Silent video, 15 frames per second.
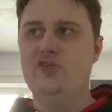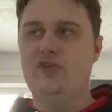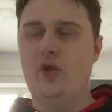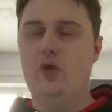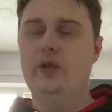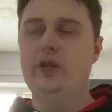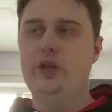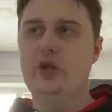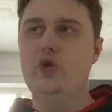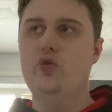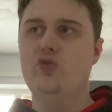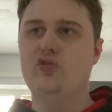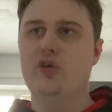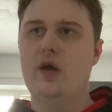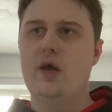The only
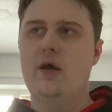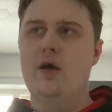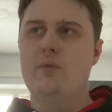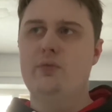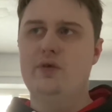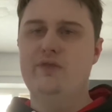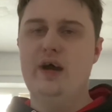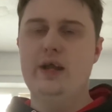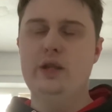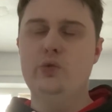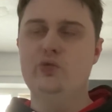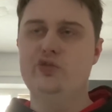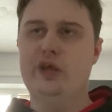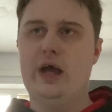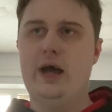news provided
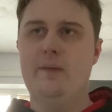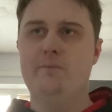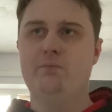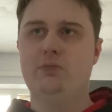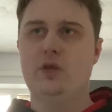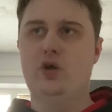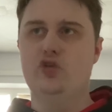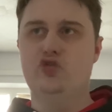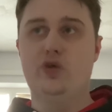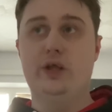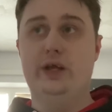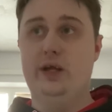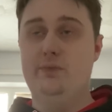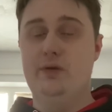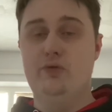was that
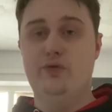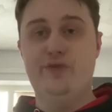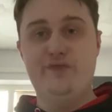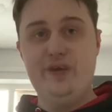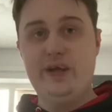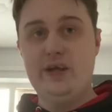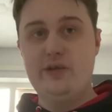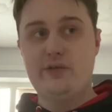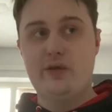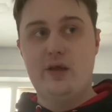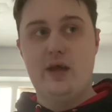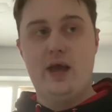Australia had been refigured